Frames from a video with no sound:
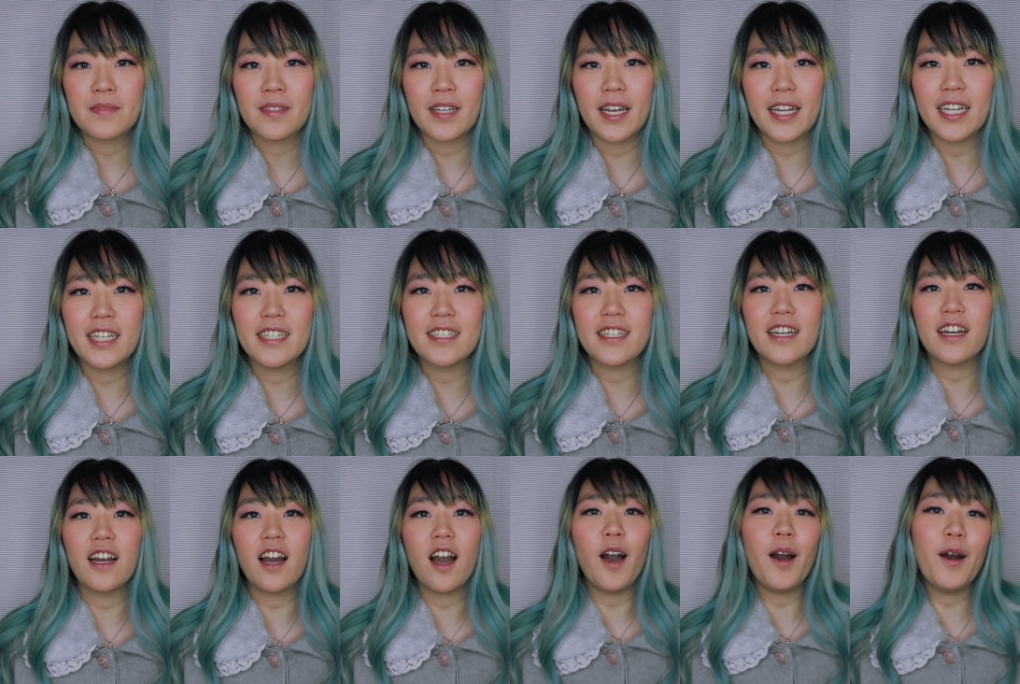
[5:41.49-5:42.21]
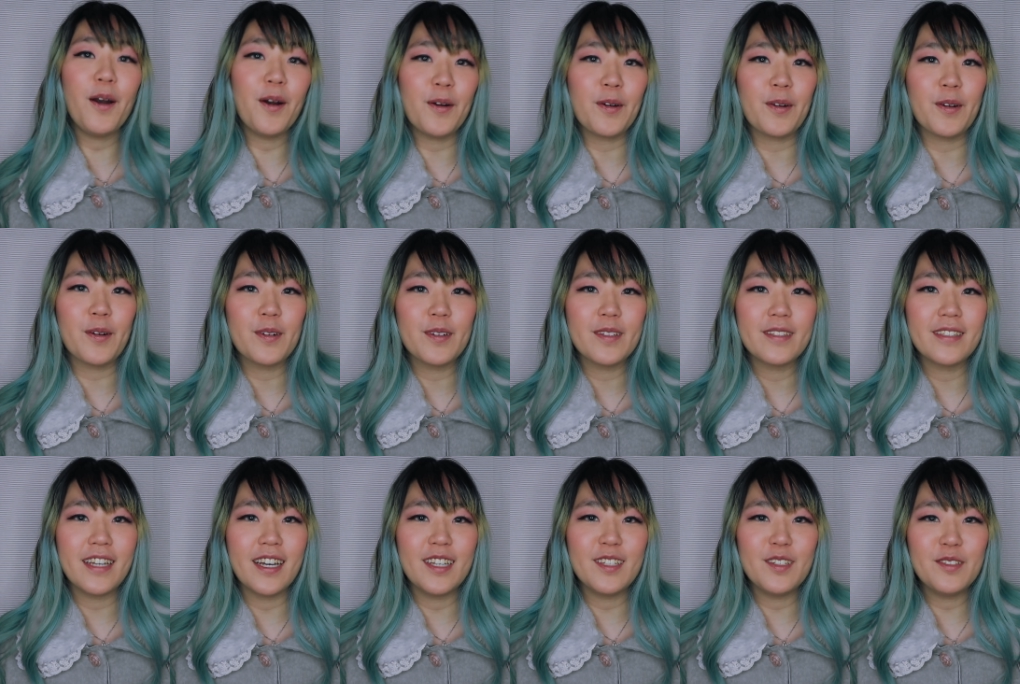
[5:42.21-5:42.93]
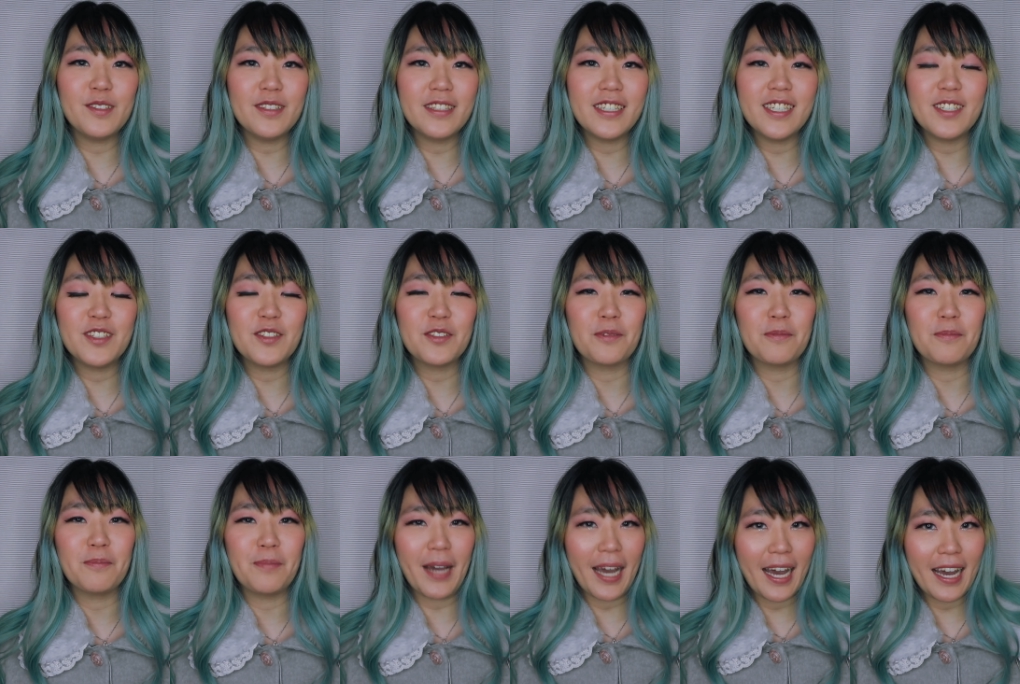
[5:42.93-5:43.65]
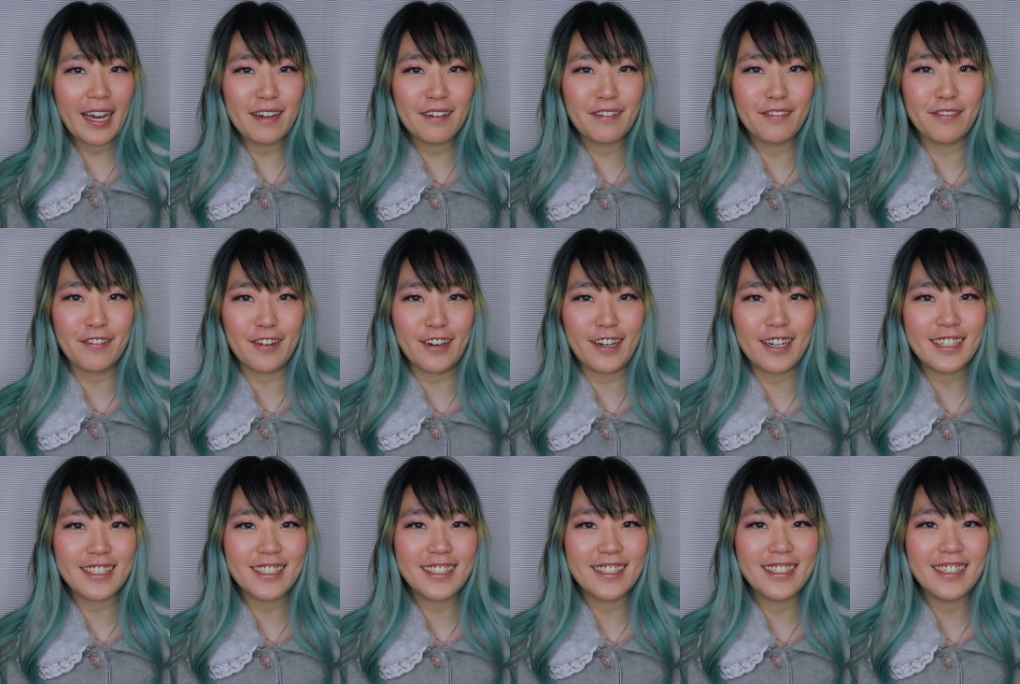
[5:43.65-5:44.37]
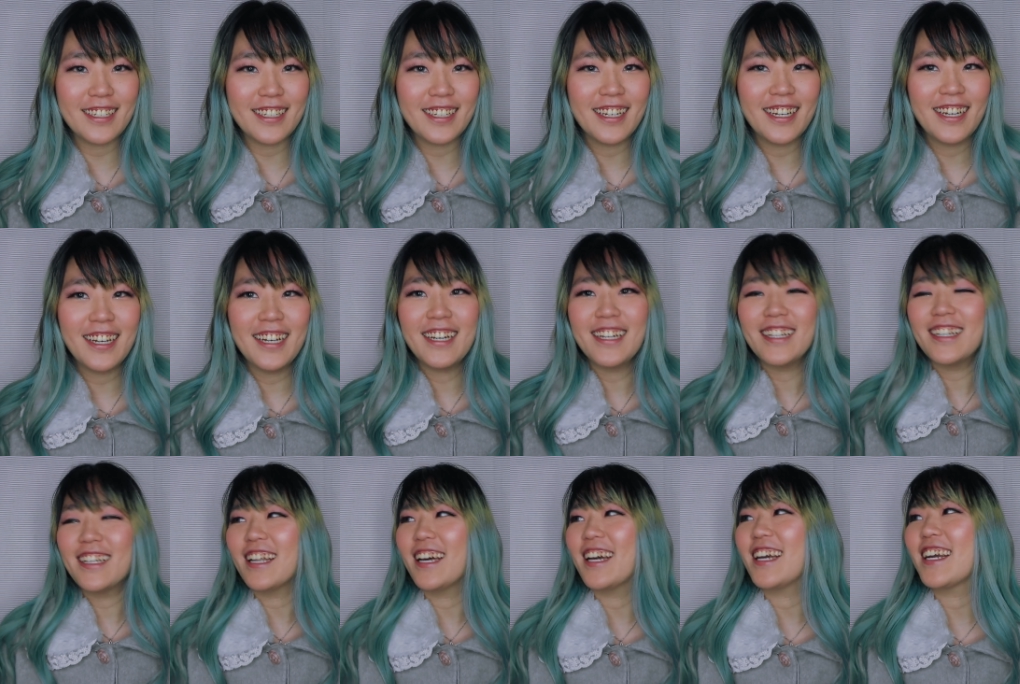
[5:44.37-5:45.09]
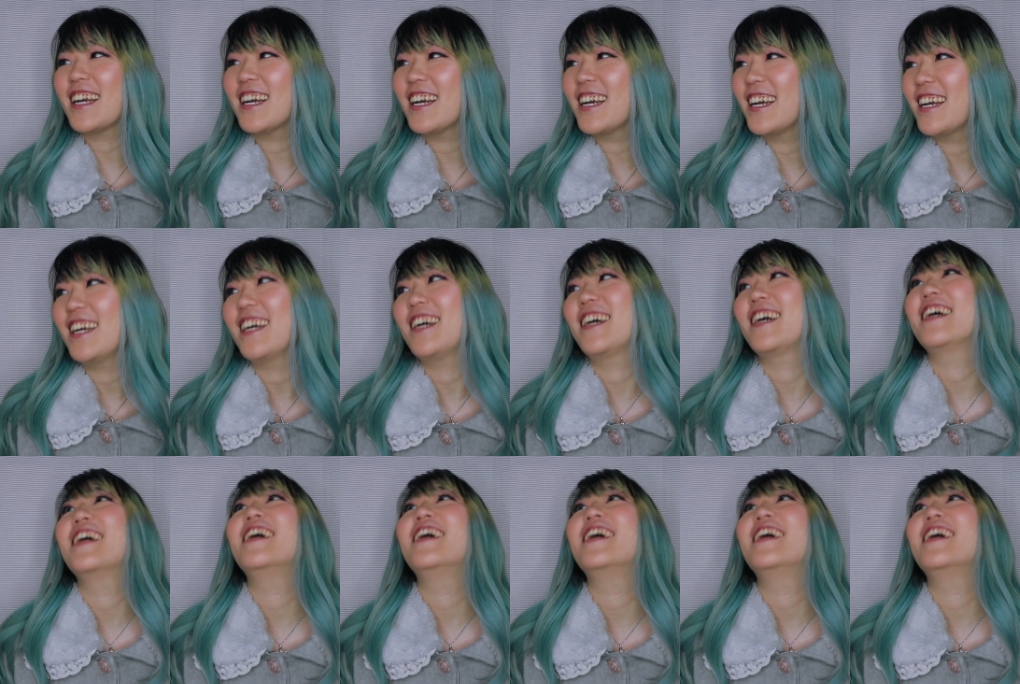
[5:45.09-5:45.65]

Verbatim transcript: And he's like, oh, then you'll need your bag first. Like,